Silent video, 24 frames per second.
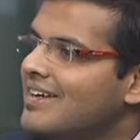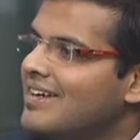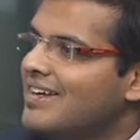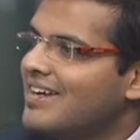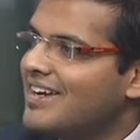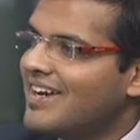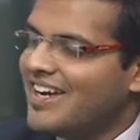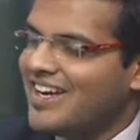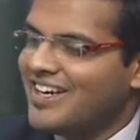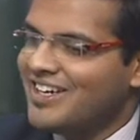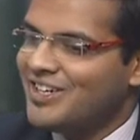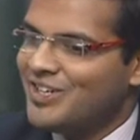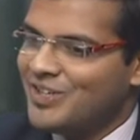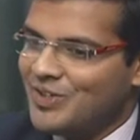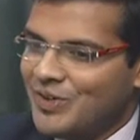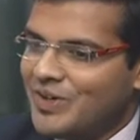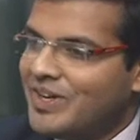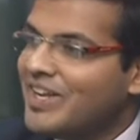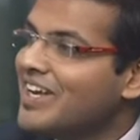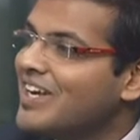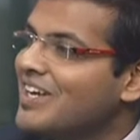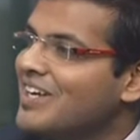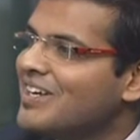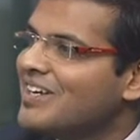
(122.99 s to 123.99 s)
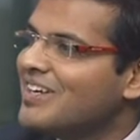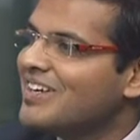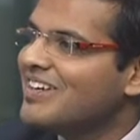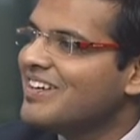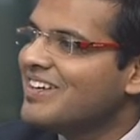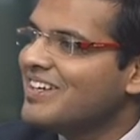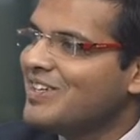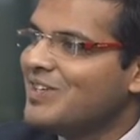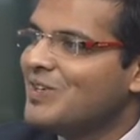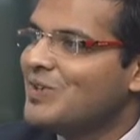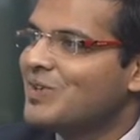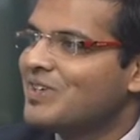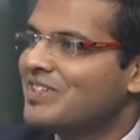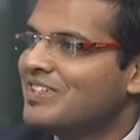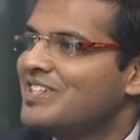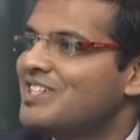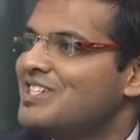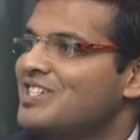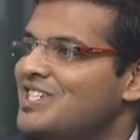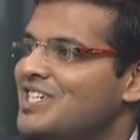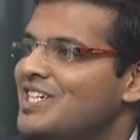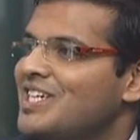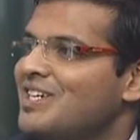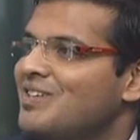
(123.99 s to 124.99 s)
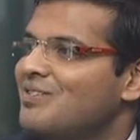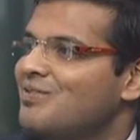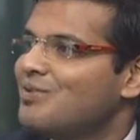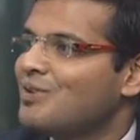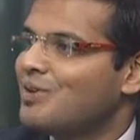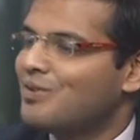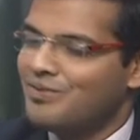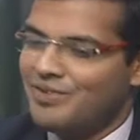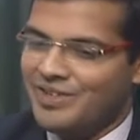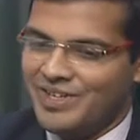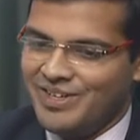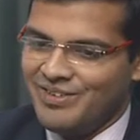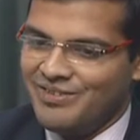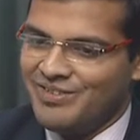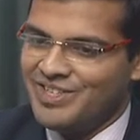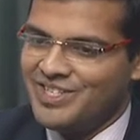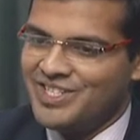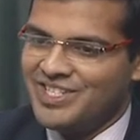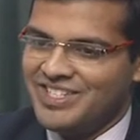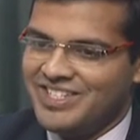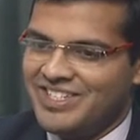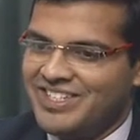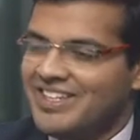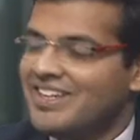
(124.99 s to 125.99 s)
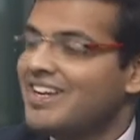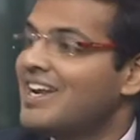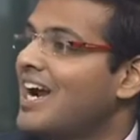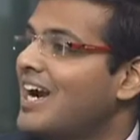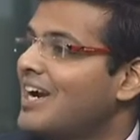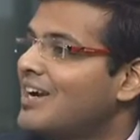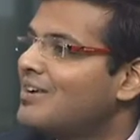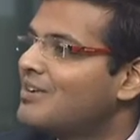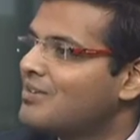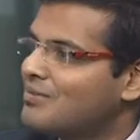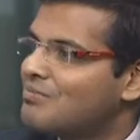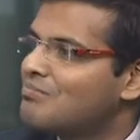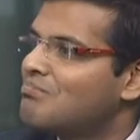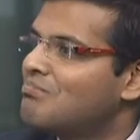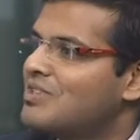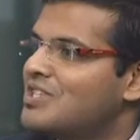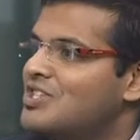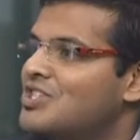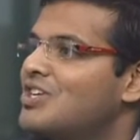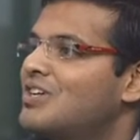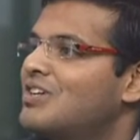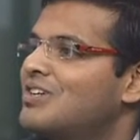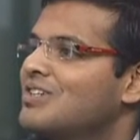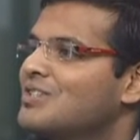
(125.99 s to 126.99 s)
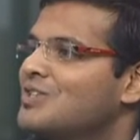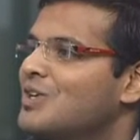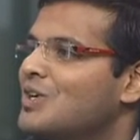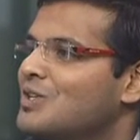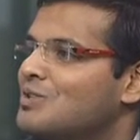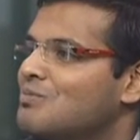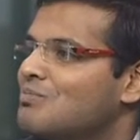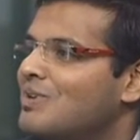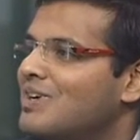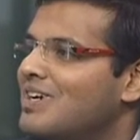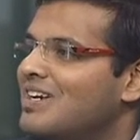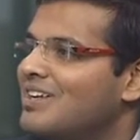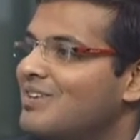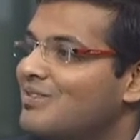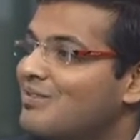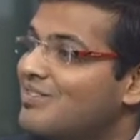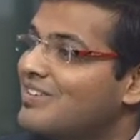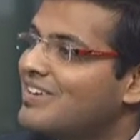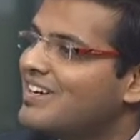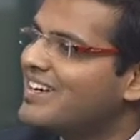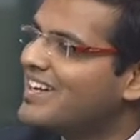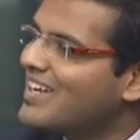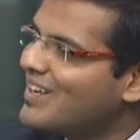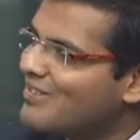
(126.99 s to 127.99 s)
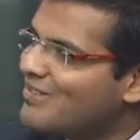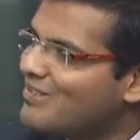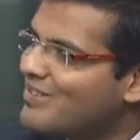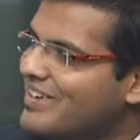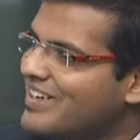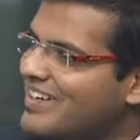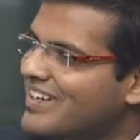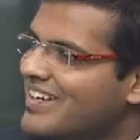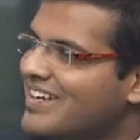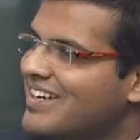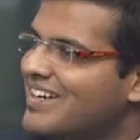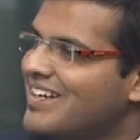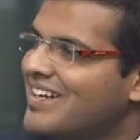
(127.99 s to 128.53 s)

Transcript: And today, you are the chief of a division at the Children's Hospital in Philadelphia.